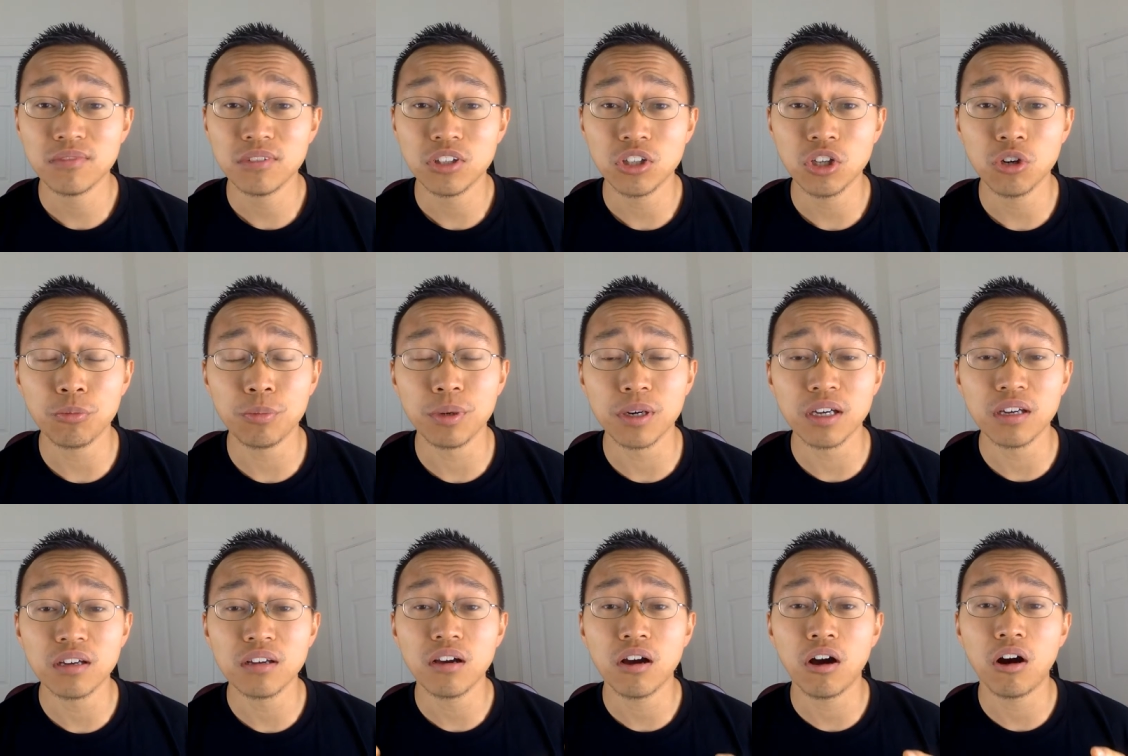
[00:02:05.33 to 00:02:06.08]
No,
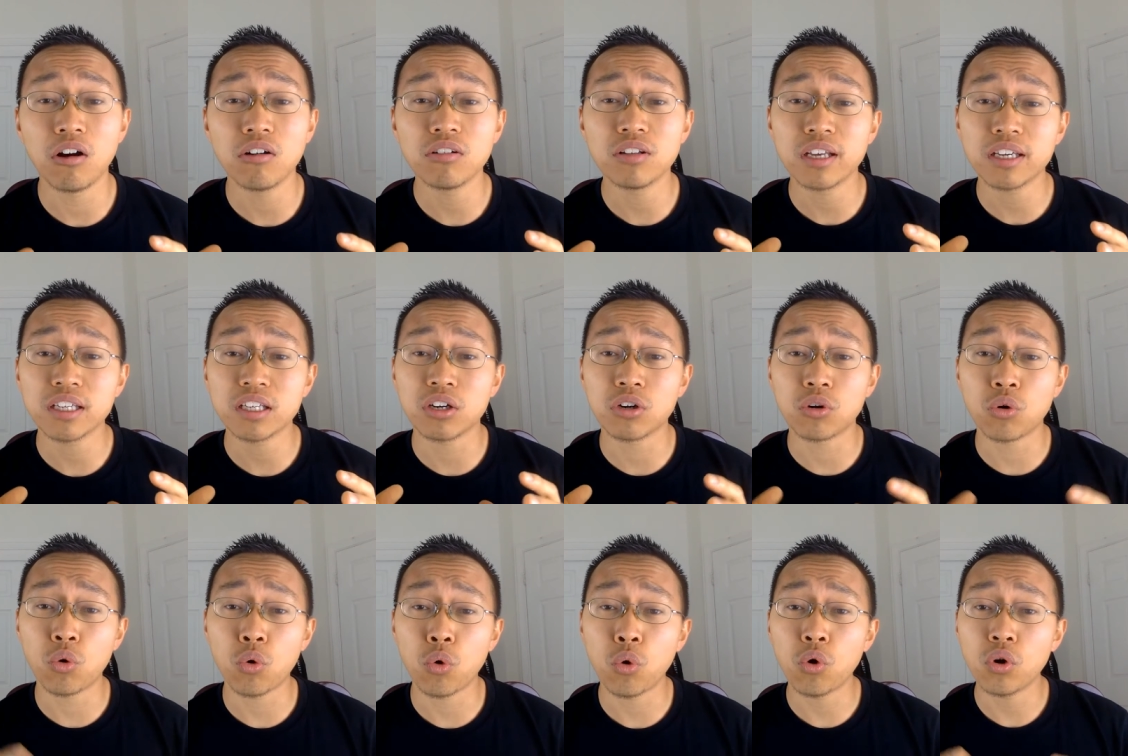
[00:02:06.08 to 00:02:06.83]
but on like a
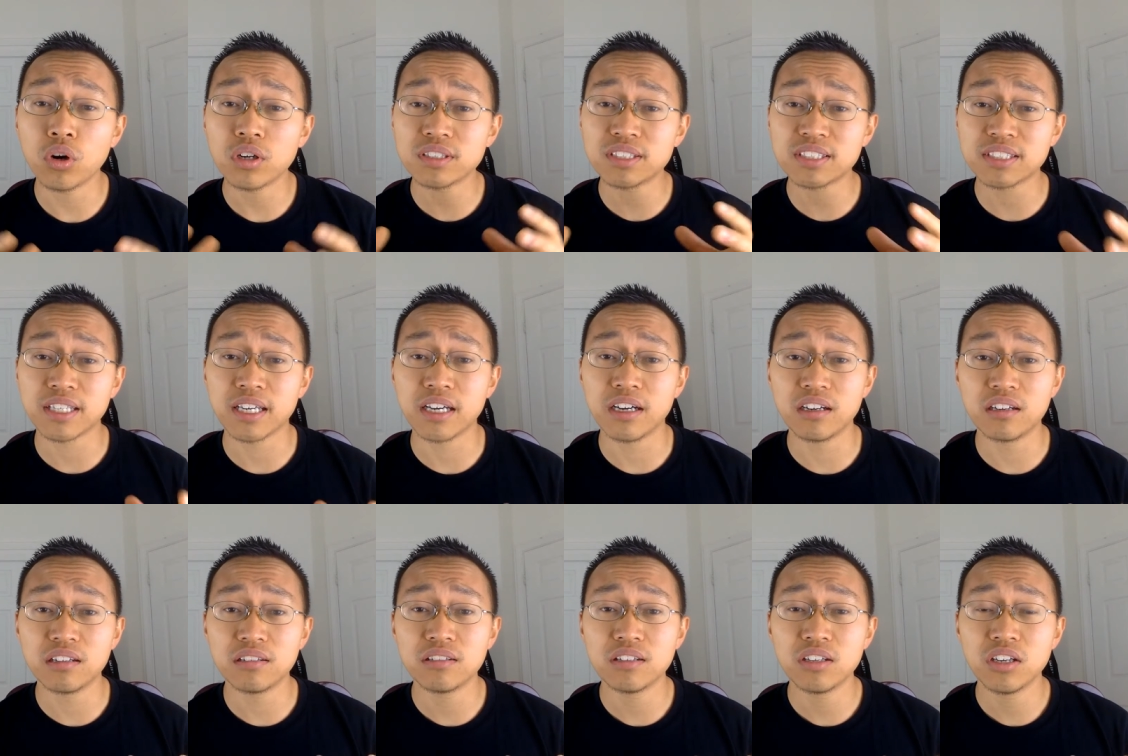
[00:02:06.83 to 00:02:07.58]
core
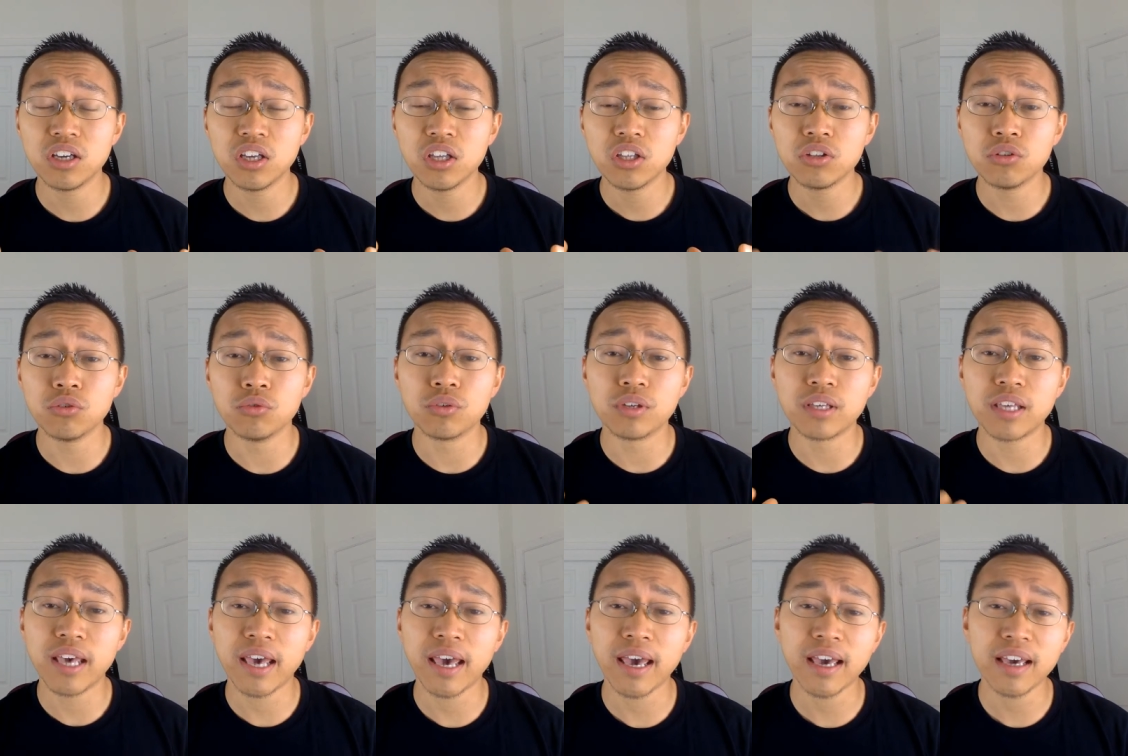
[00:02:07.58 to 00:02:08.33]
scale, you
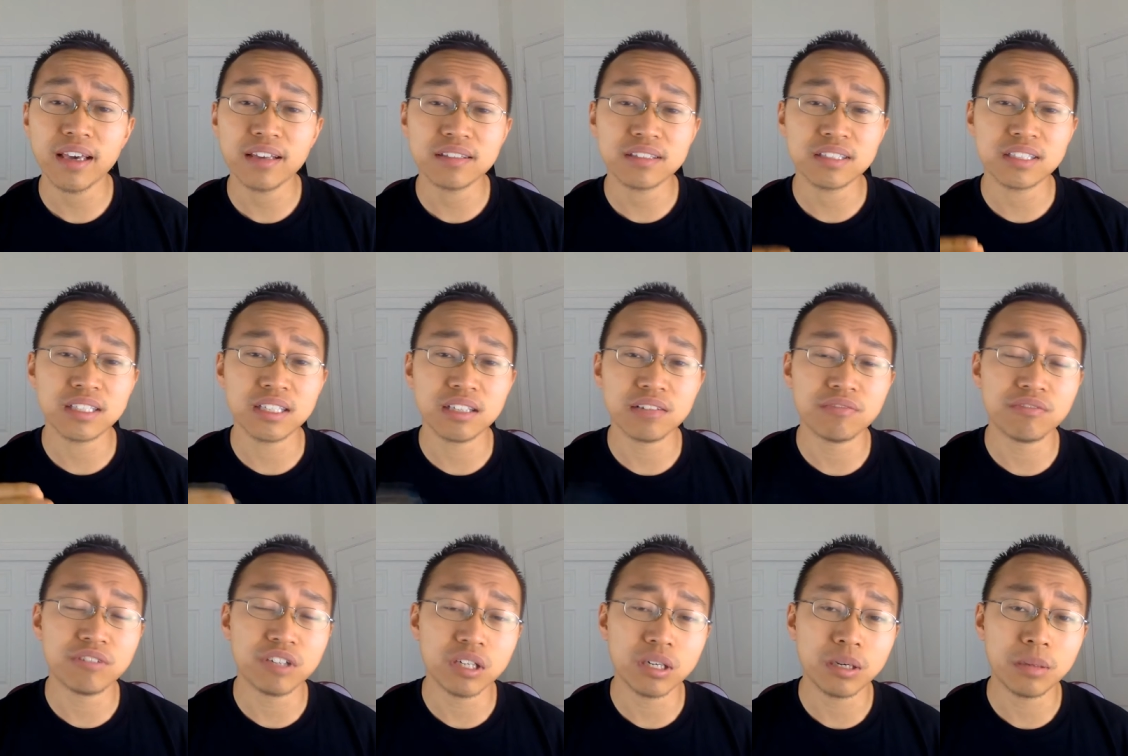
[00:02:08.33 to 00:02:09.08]
can't
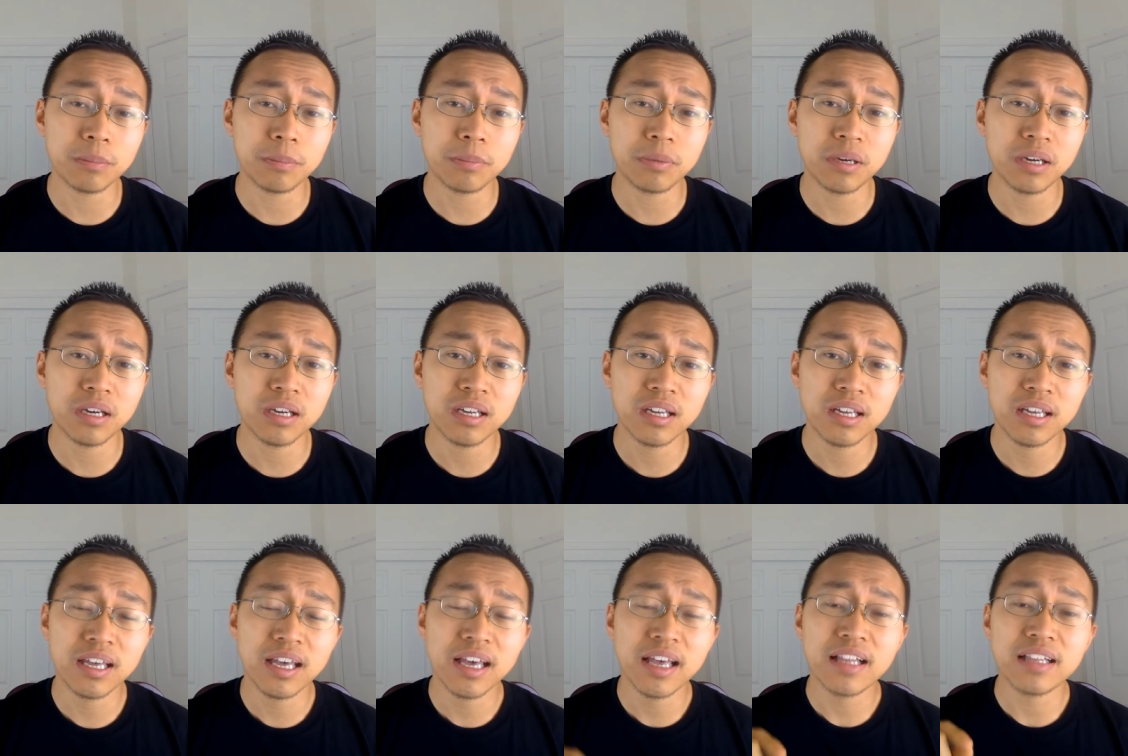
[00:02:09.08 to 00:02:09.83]
give up
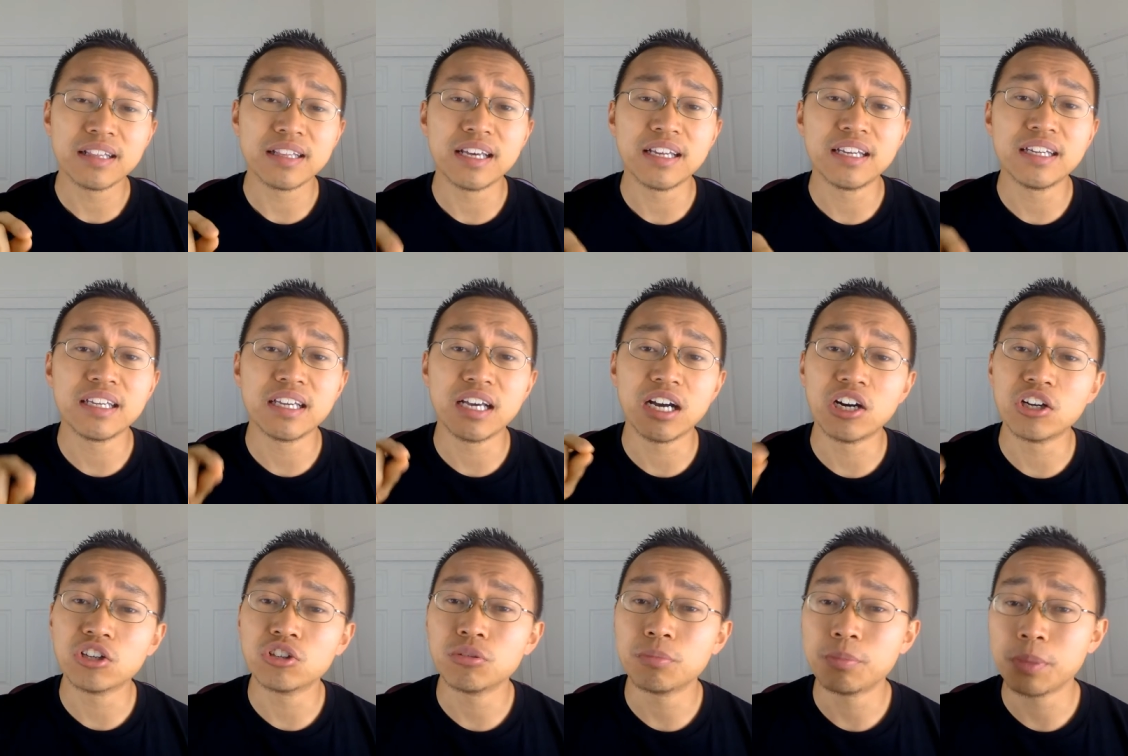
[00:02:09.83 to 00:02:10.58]
letting
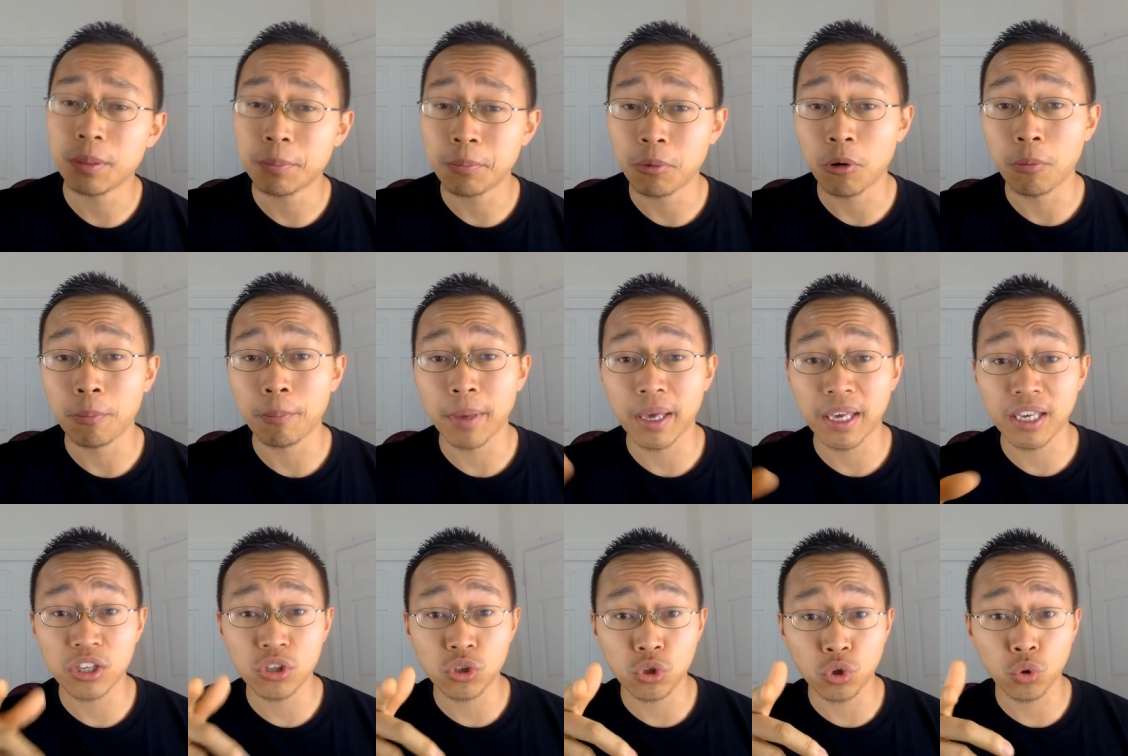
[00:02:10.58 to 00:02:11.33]
other people
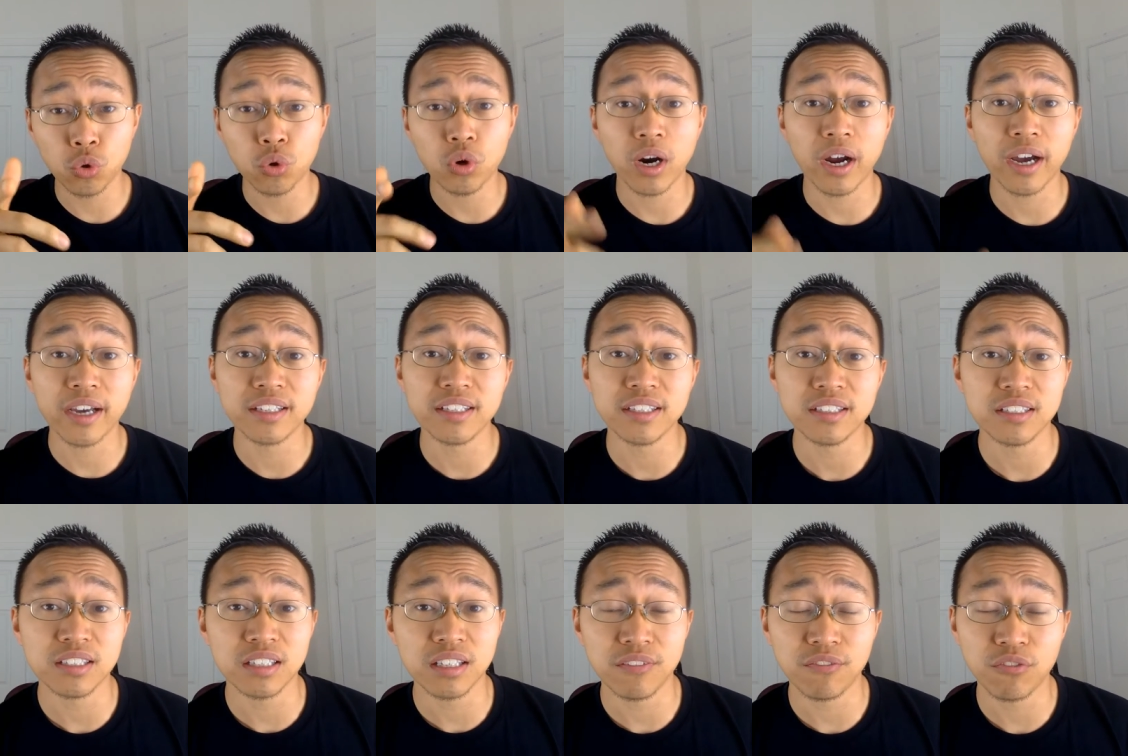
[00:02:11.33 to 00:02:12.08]
make your
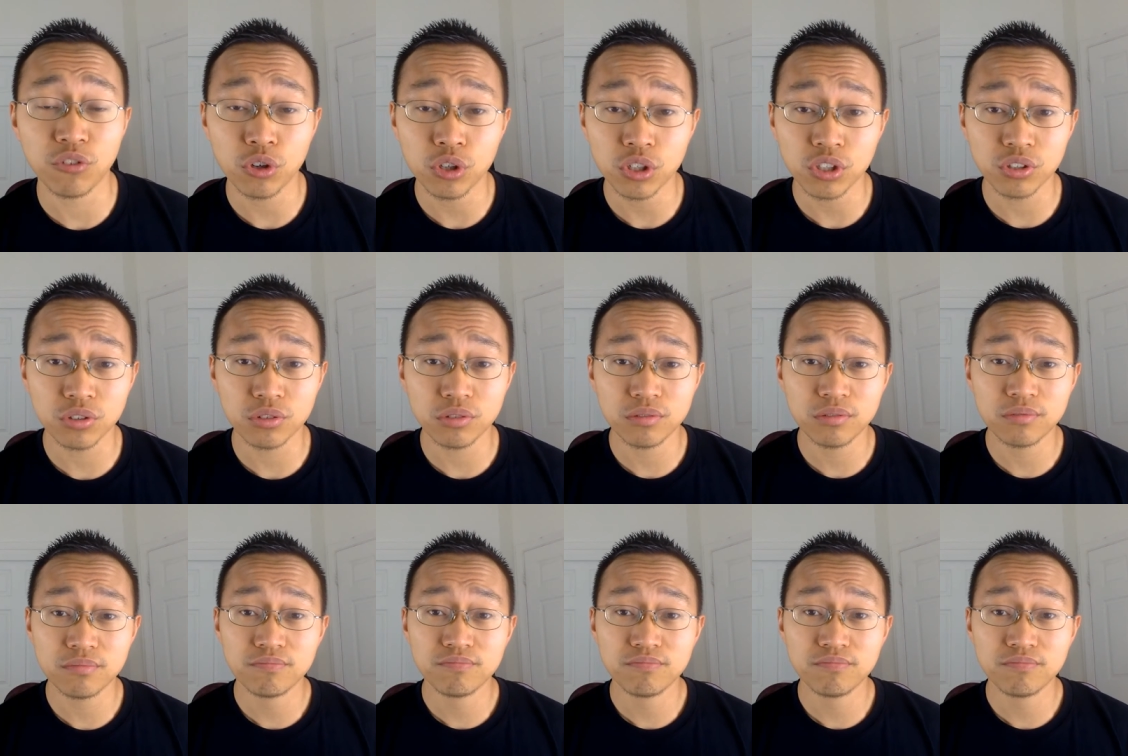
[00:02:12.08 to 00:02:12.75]
identity for you.